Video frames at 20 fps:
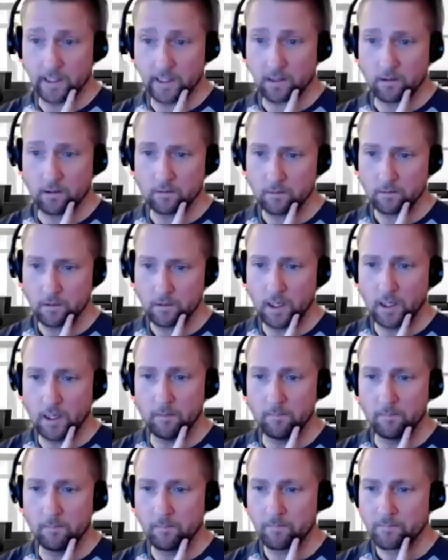you.
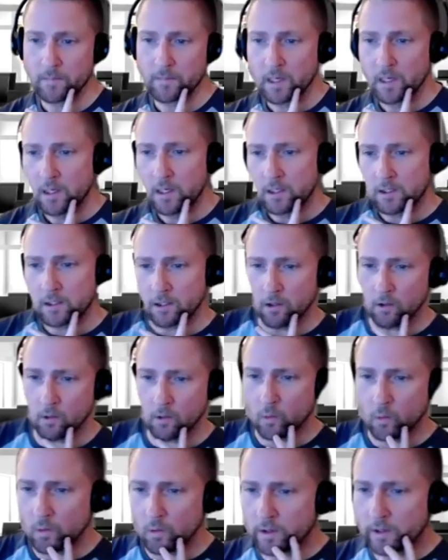Um,
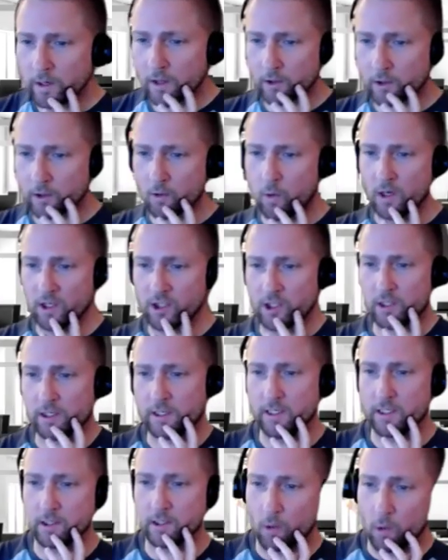so another question
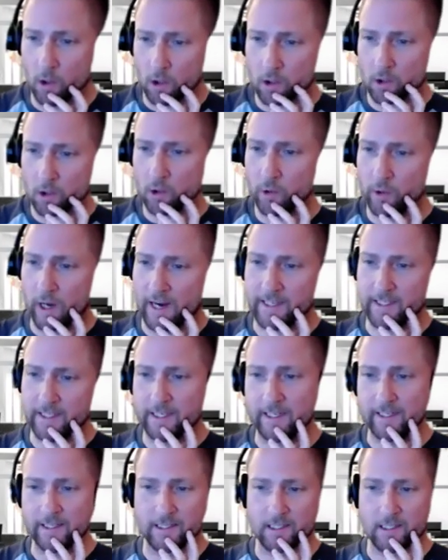is Oracle
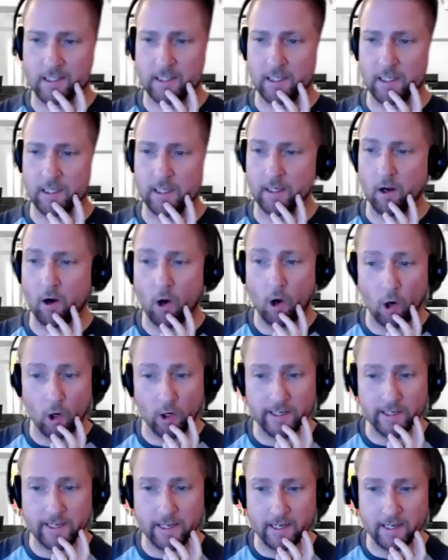19c
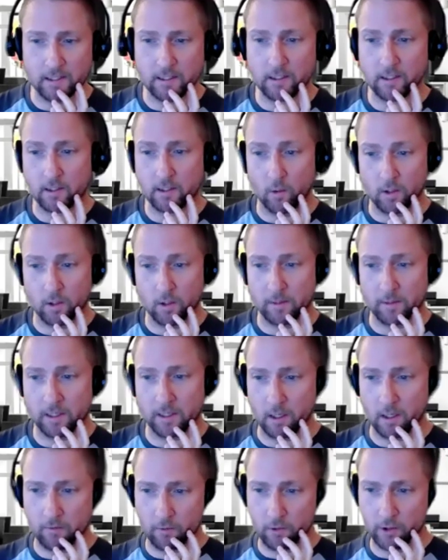RDS going to be
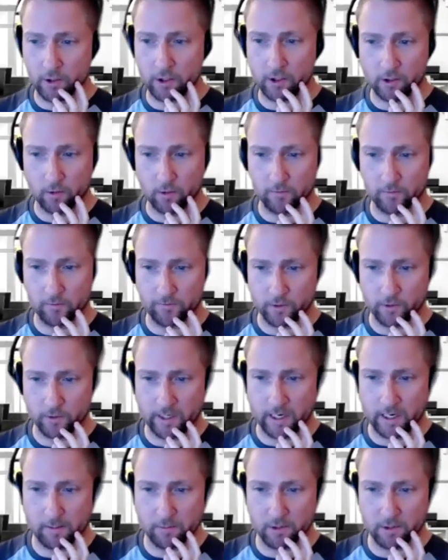covered soon for
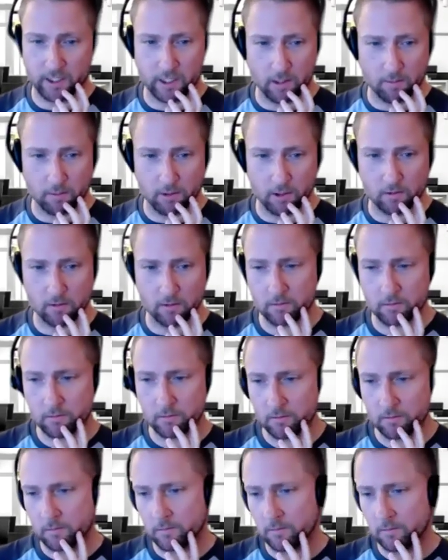DAM GW
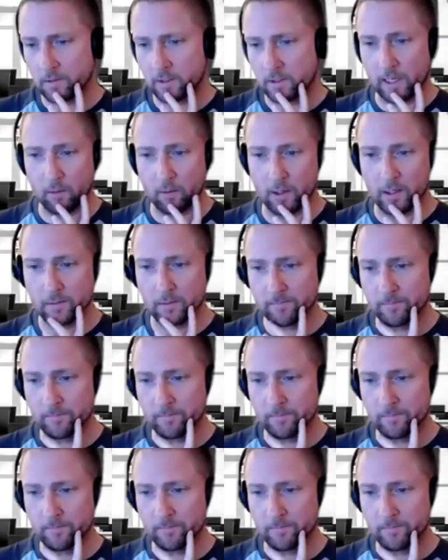gateway?